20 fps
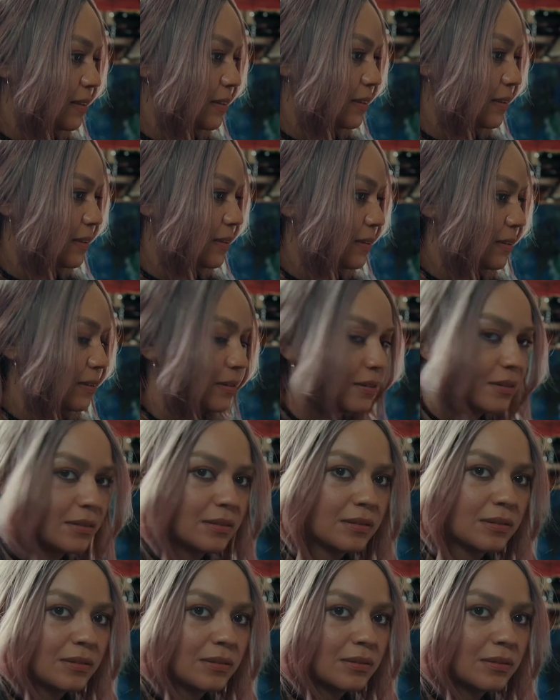admitting that she
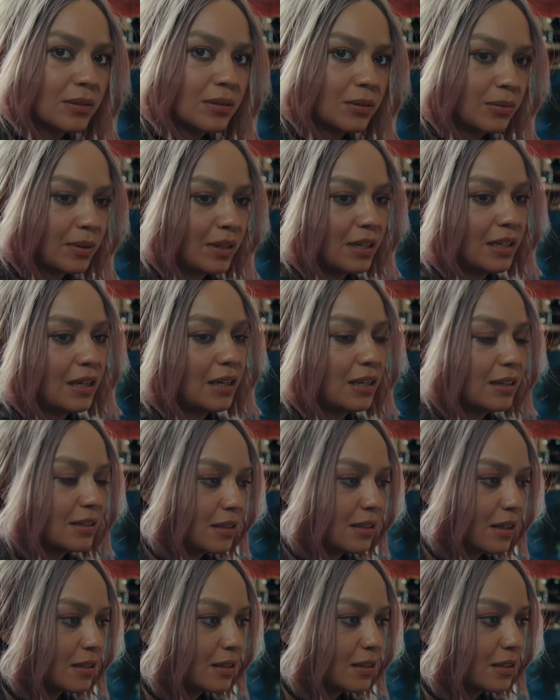feels trapped in her
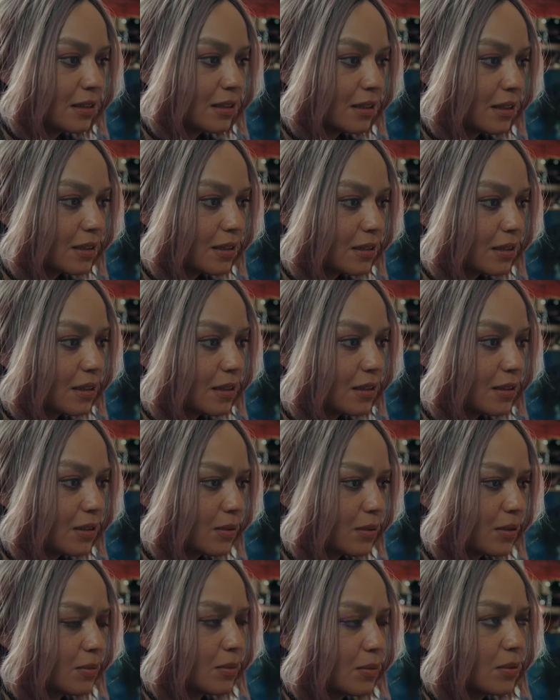daily routine
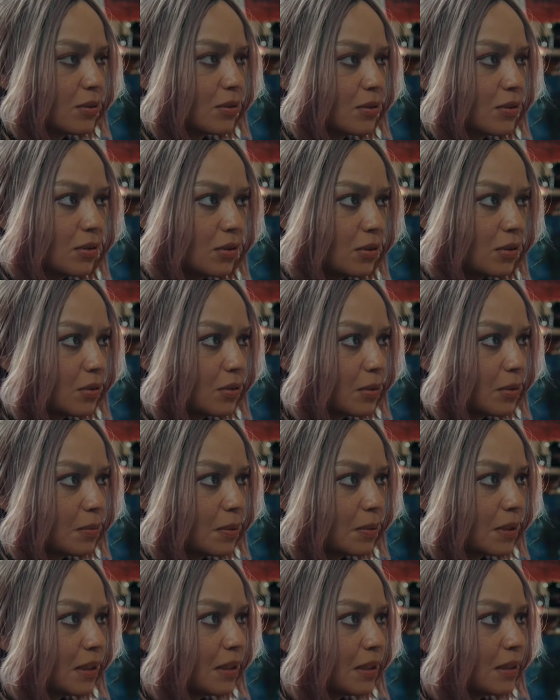and wishes she could